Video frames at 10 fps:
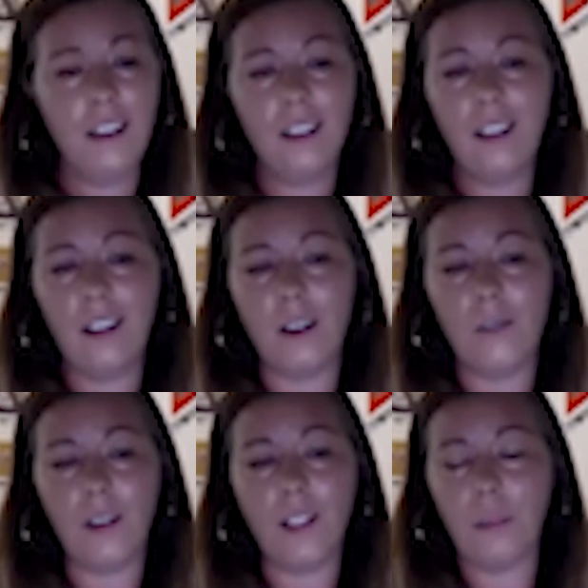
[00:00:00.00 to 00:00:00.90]
You know, if
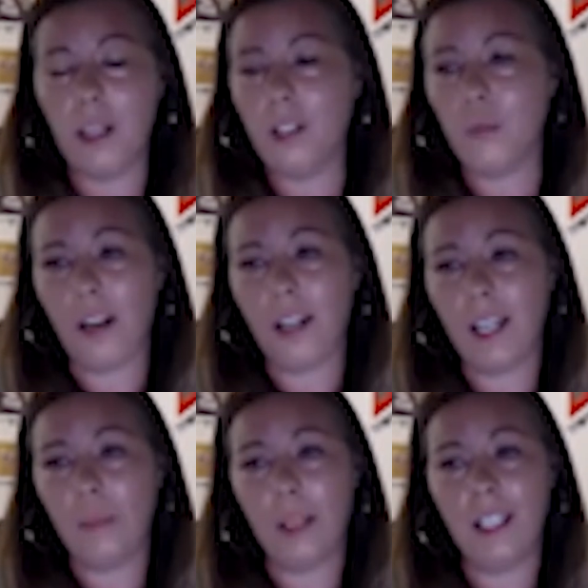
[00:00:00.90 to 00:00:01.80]
everybody's wanting to
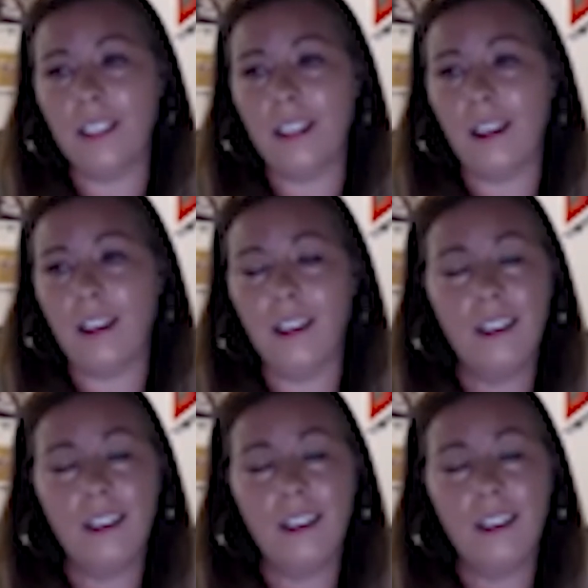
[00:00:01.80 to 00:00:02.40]
get pizza,